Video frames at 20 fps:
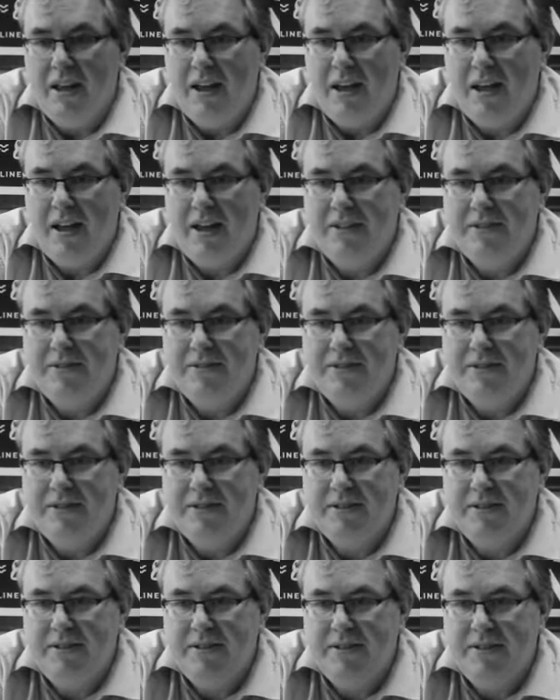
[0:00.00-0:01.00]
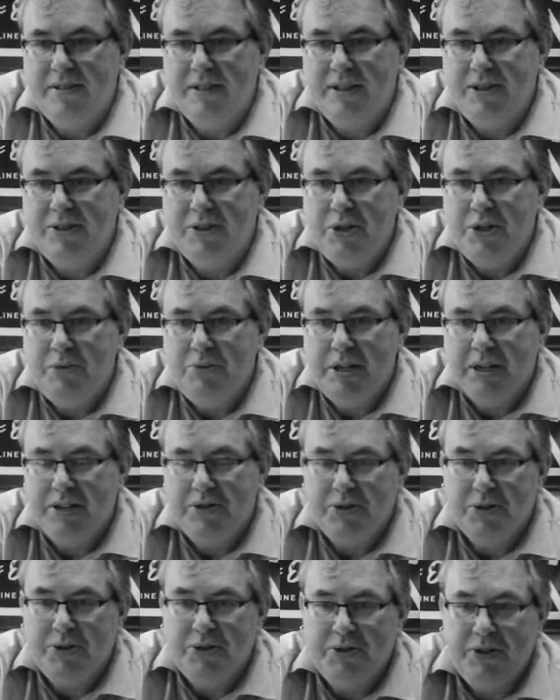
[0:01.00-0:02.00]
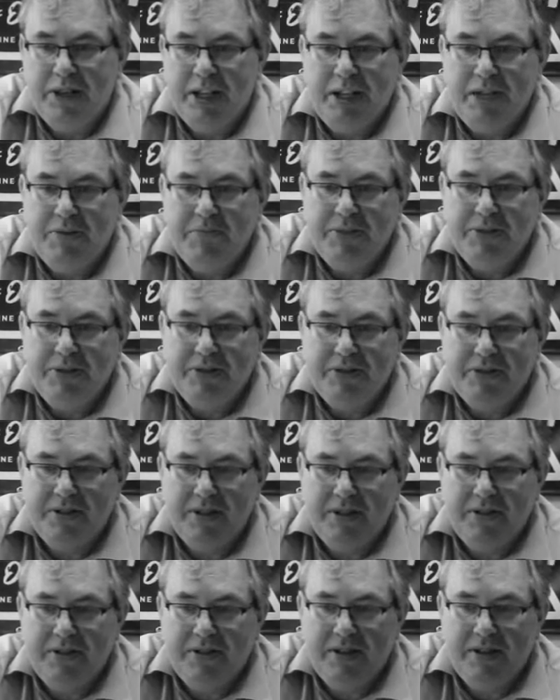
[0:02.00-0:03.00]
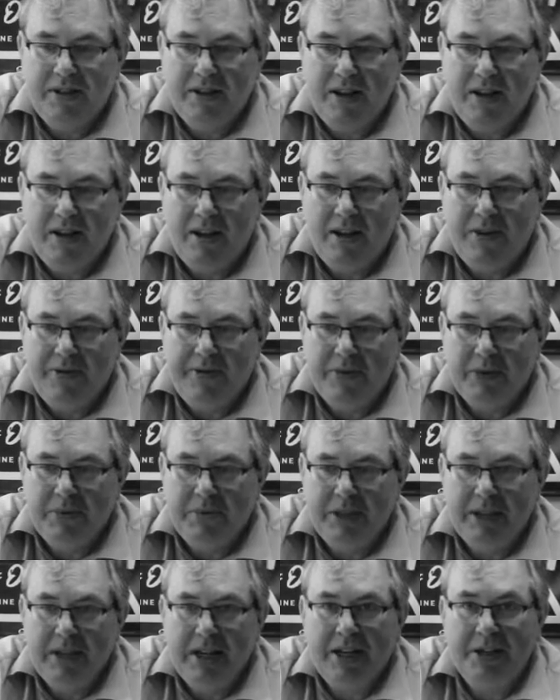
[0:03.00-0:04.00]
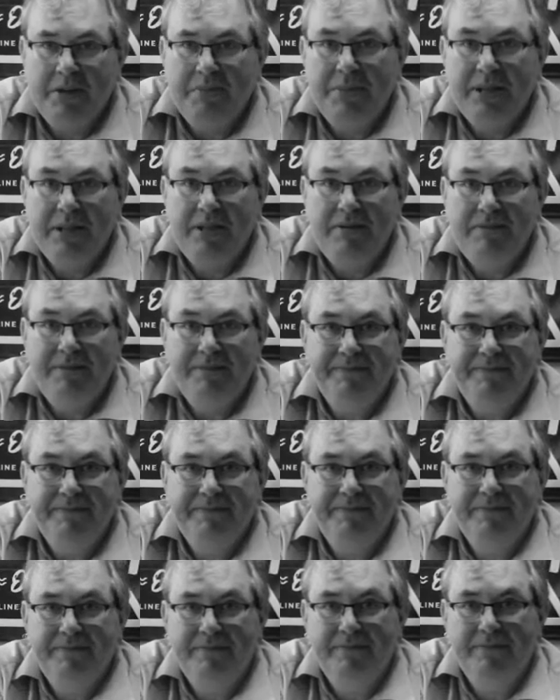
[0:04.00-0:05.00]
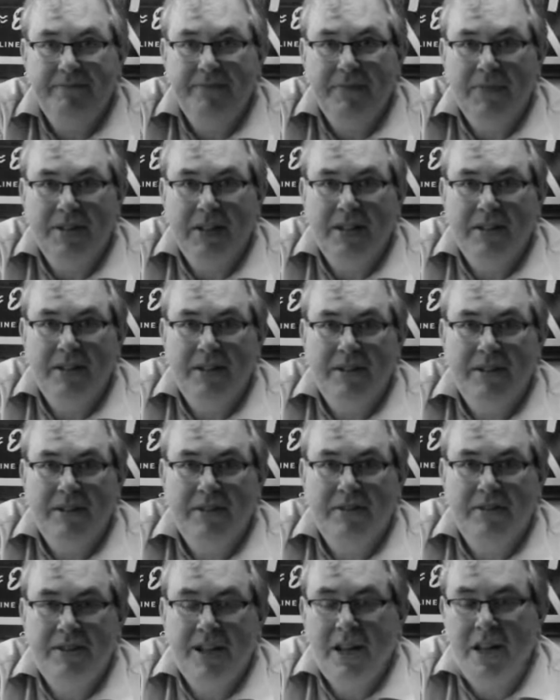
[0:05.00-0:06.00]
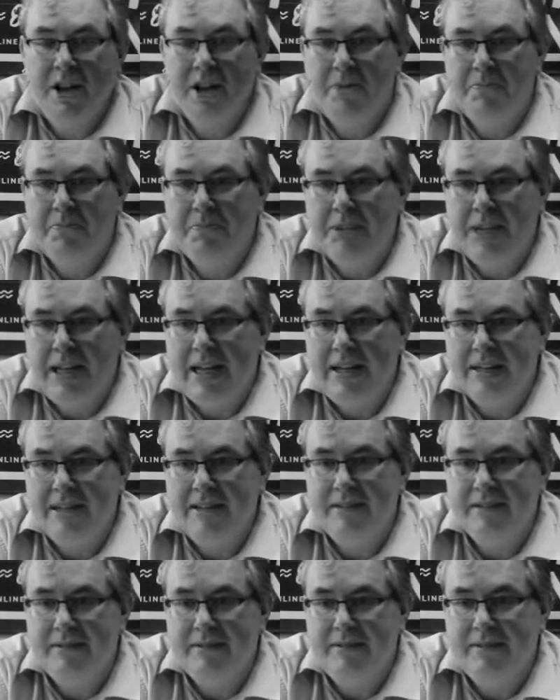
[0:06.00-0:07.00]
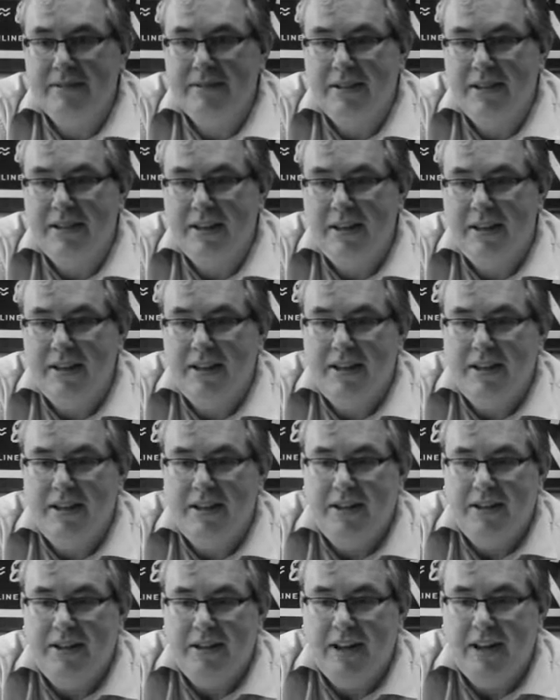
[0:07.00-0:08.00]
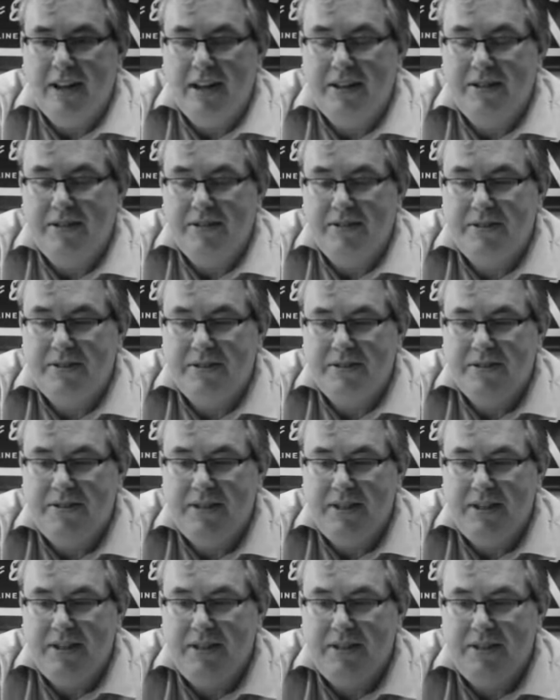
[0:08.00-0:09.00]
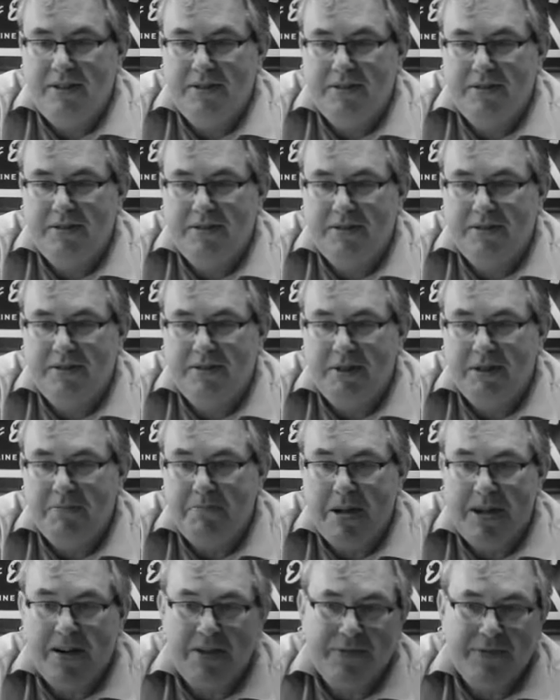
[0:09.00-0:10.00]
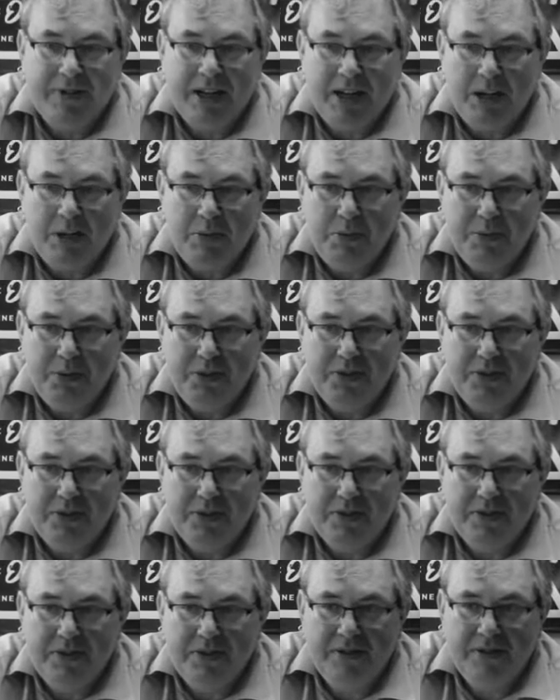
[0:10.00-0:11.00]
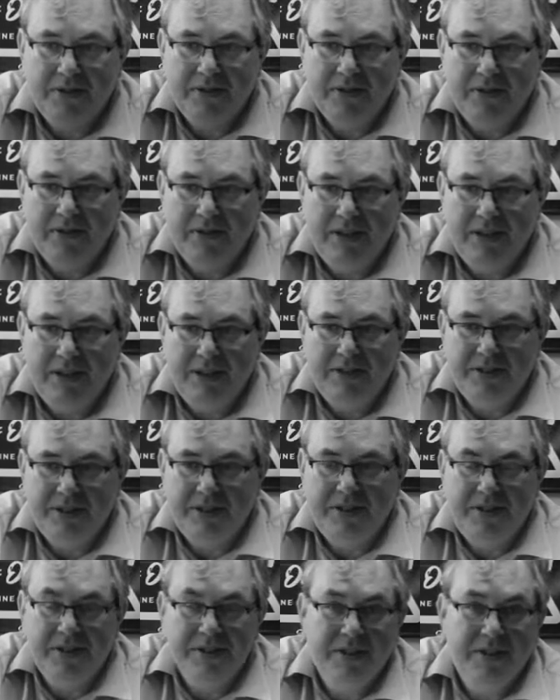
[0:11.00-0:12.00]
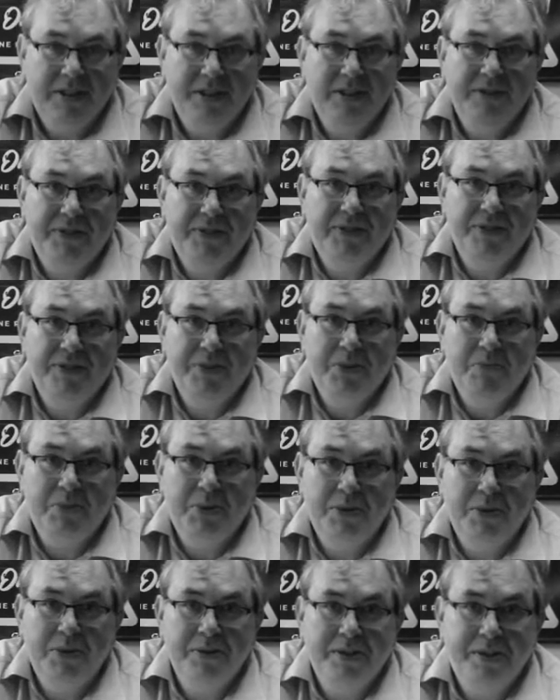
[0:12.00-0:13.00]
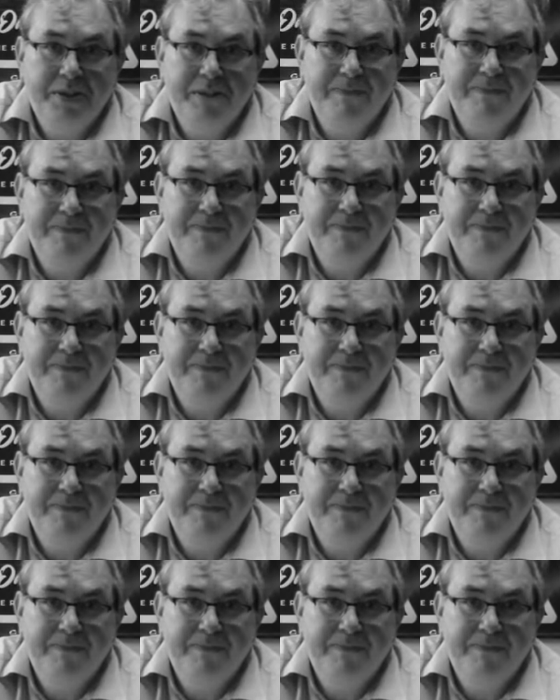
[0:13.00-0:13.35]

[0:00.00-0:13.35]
And his new next door neighbours are from the Caribbean. They are black, and the man of the house is a Conservative supporter.